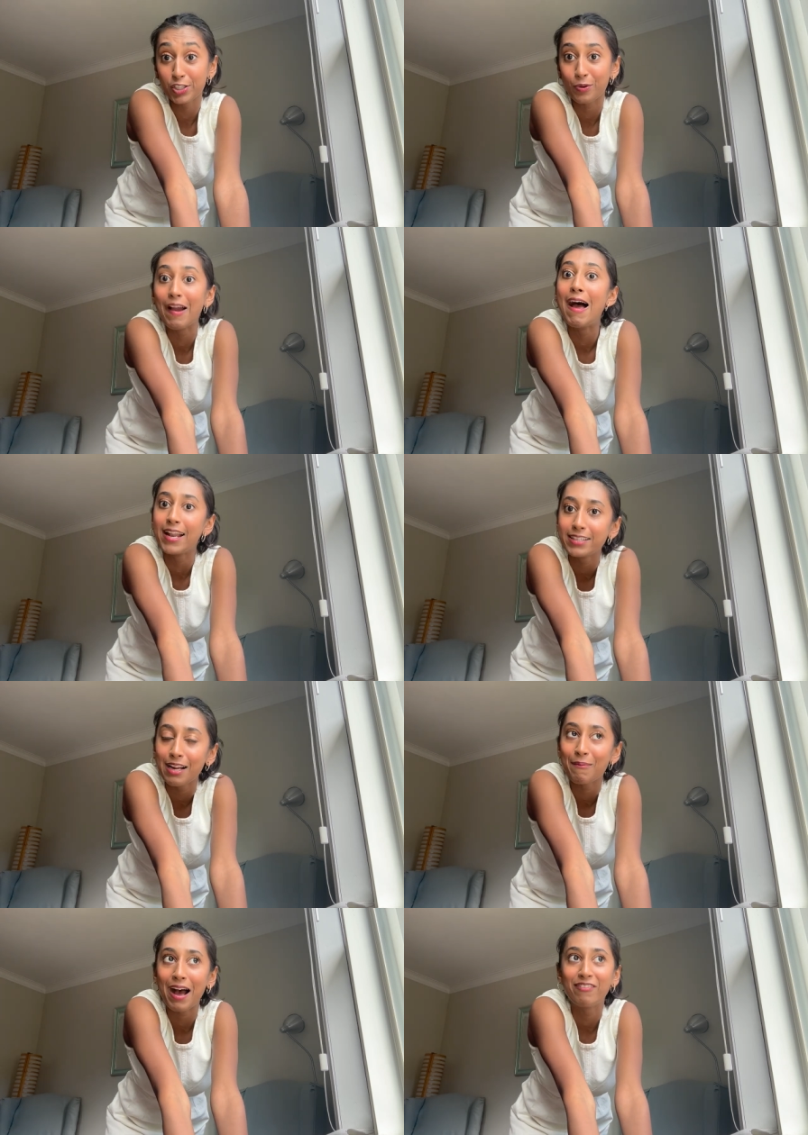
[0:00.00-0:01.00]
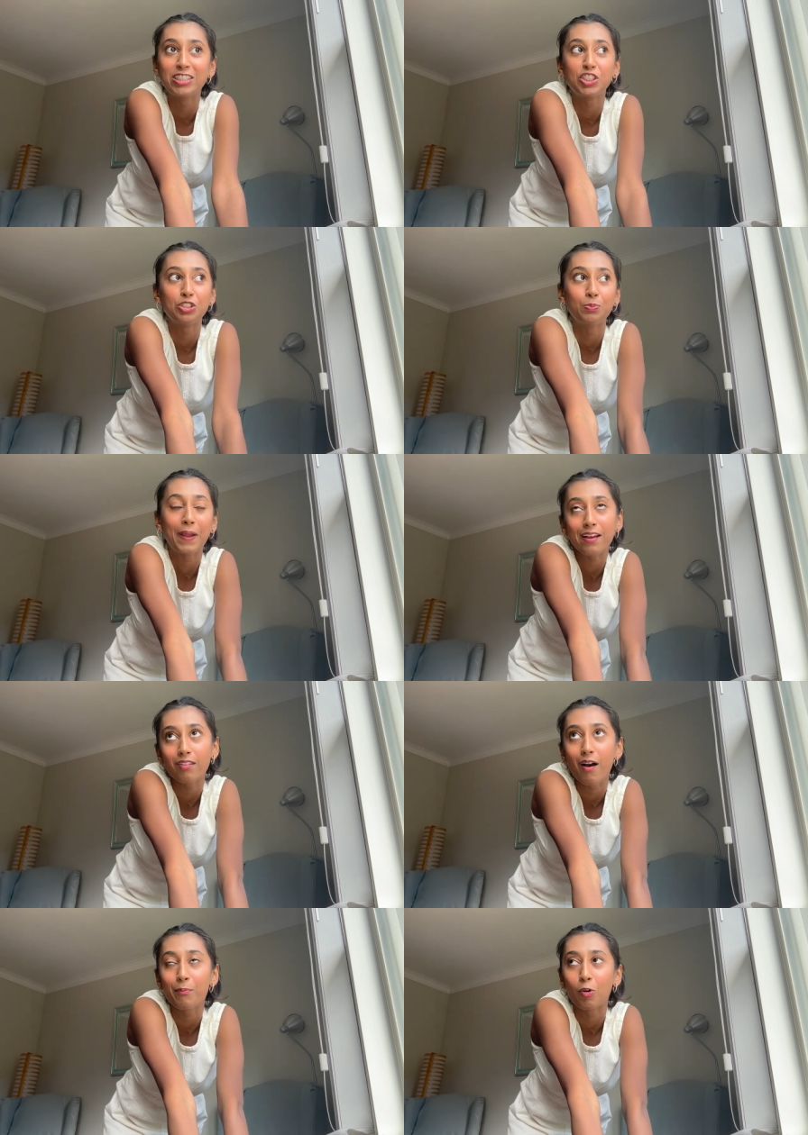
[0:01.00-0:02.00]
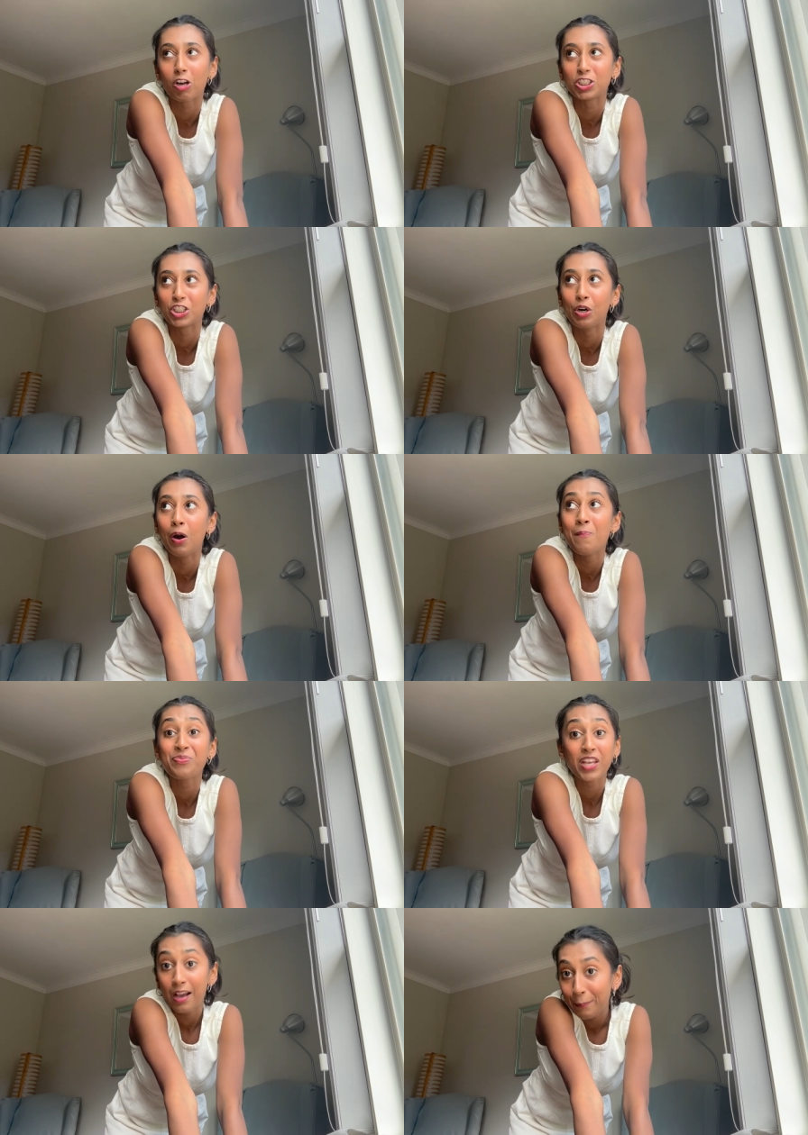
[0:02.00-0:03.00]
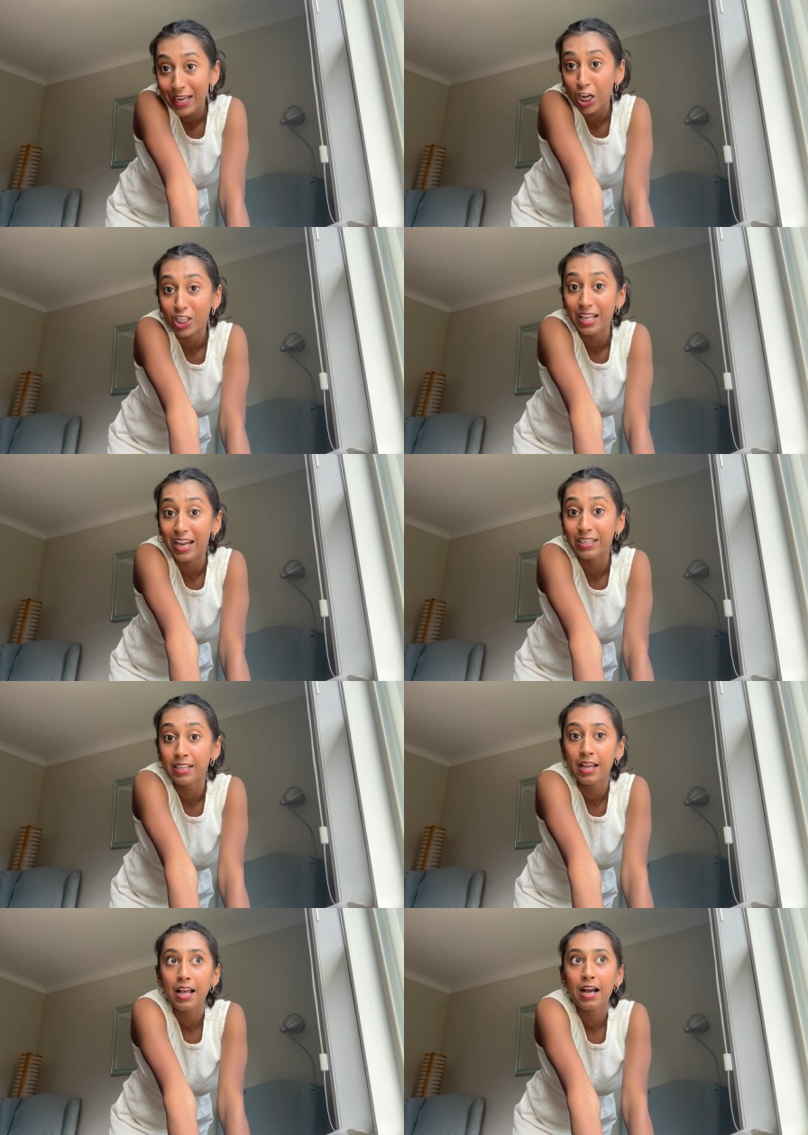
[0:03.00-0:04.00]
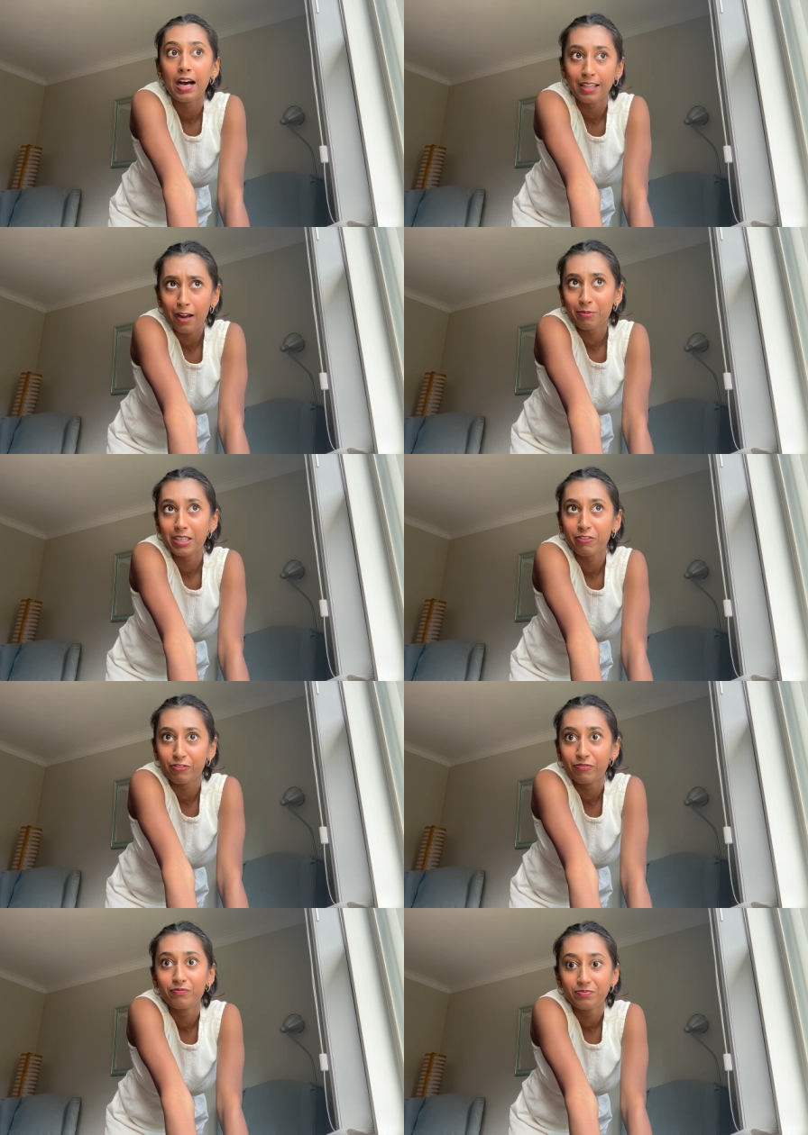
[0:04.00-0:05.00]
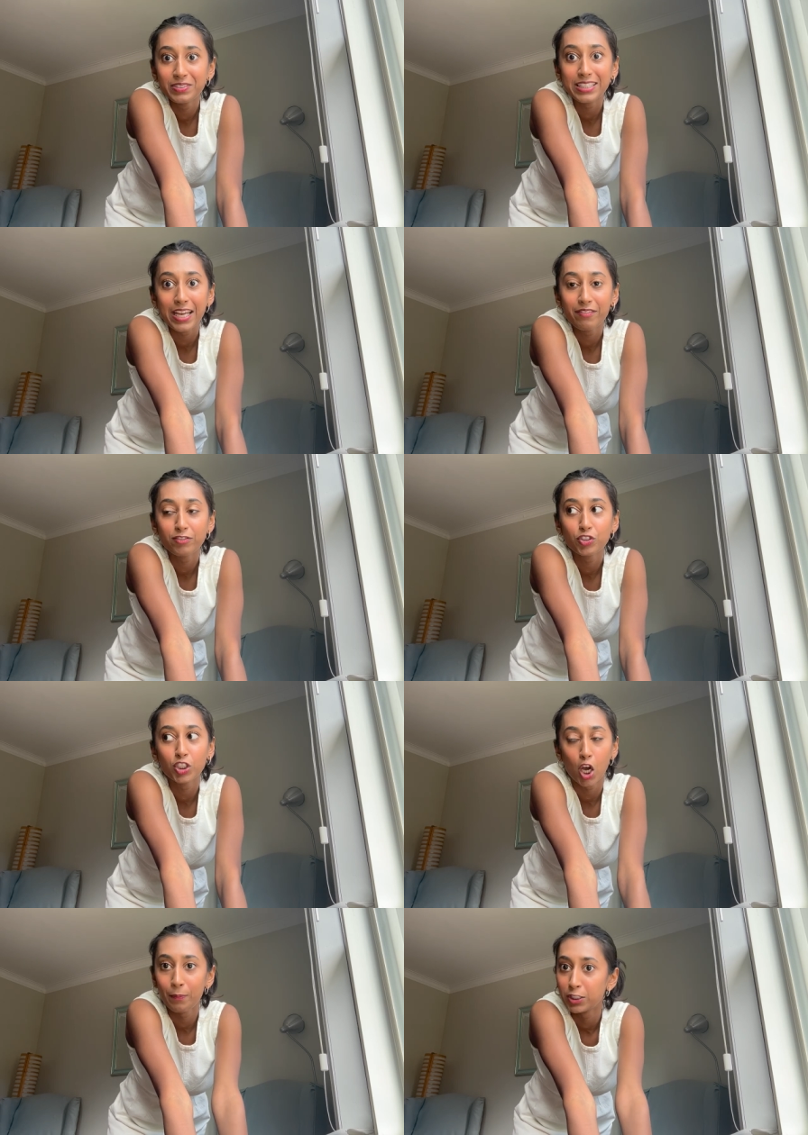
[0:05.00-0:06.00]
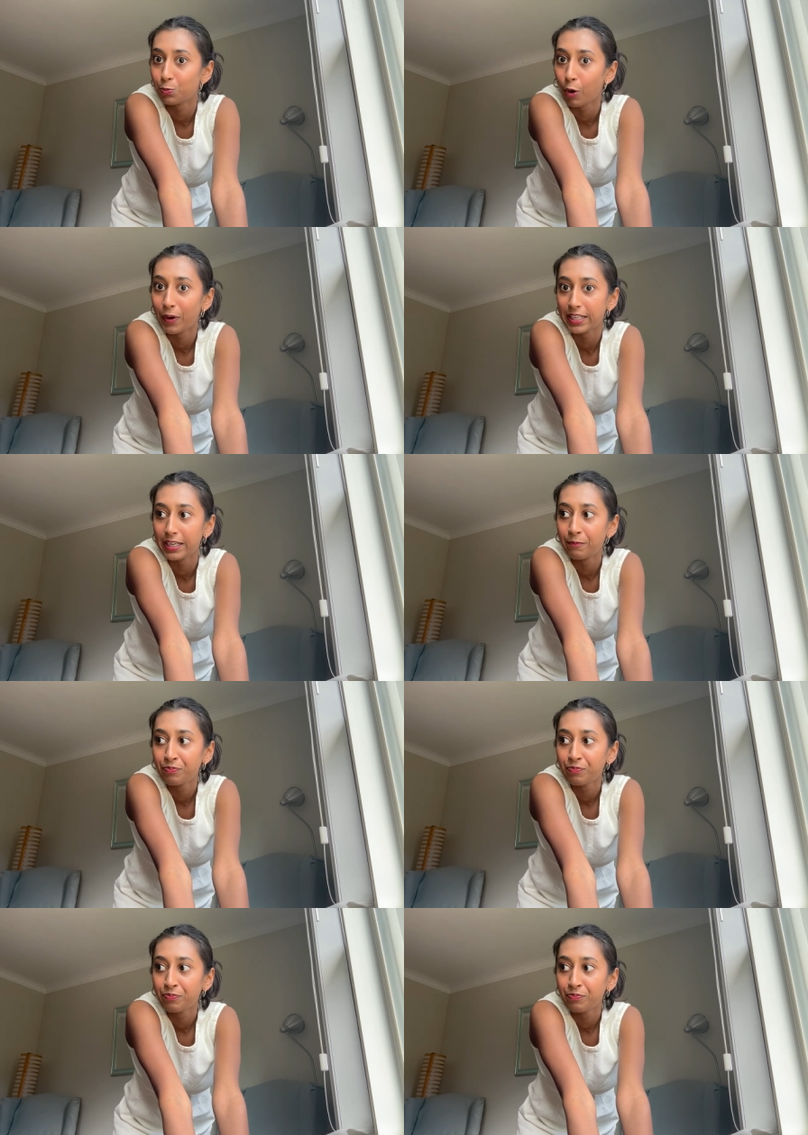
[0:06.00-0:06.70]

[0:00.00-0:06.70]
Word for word: So I ended up having to pay a lot more. So being online allowed me to save so much more money.